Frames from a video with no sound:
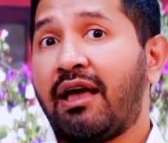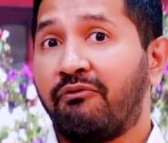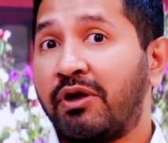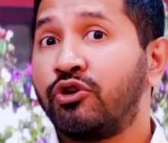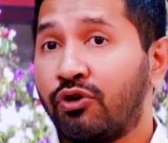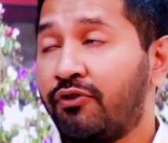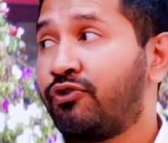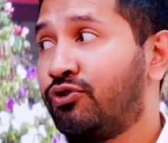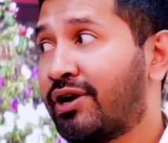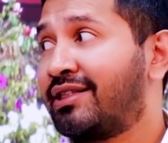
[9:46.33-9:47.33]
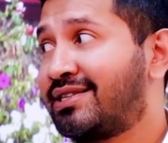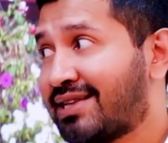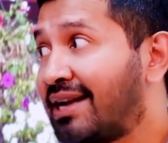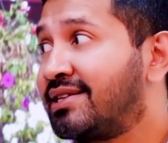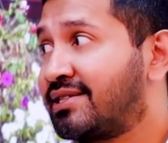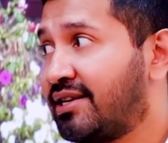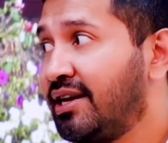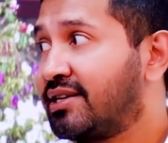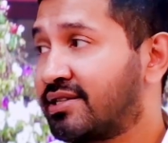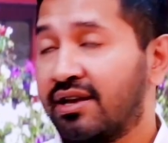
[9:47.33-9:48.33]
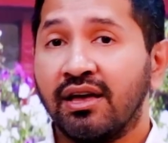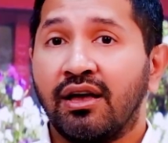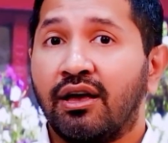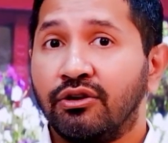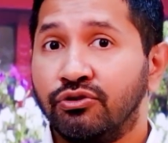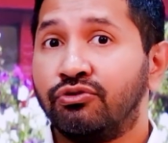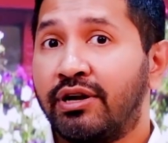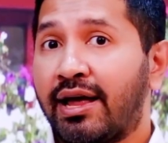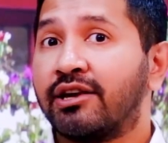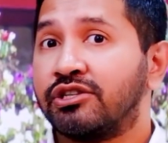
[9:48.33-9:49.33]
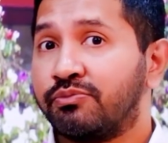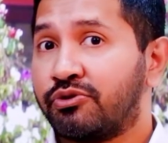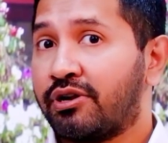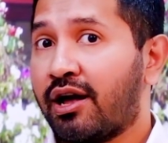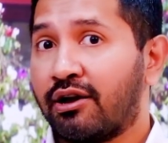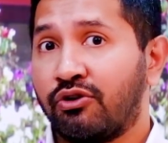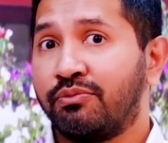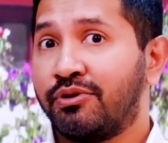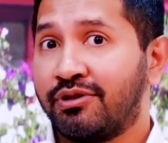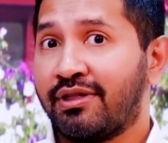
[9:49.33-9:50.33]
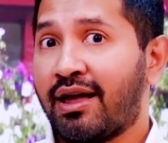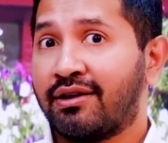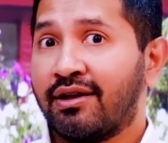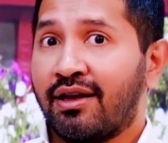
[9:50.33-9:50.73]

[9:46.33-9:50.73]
if you look at the statistics, you can actually put an argument that